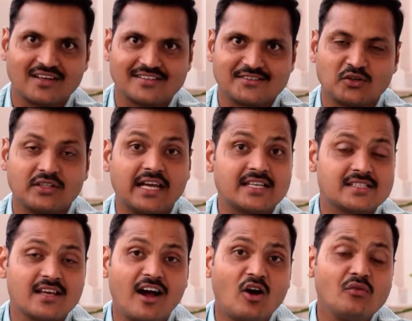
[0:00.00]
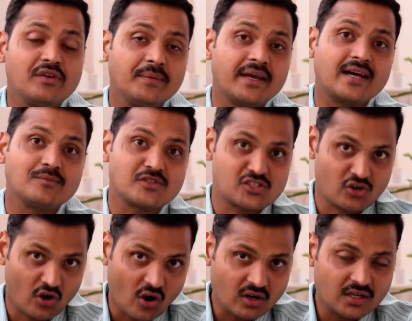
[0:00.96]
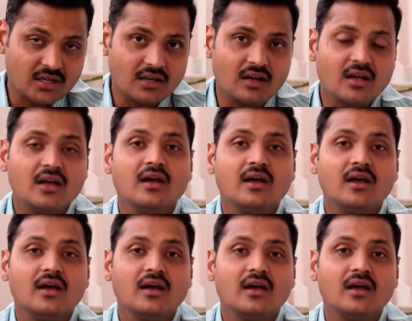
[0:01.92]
So that's how we become stronger,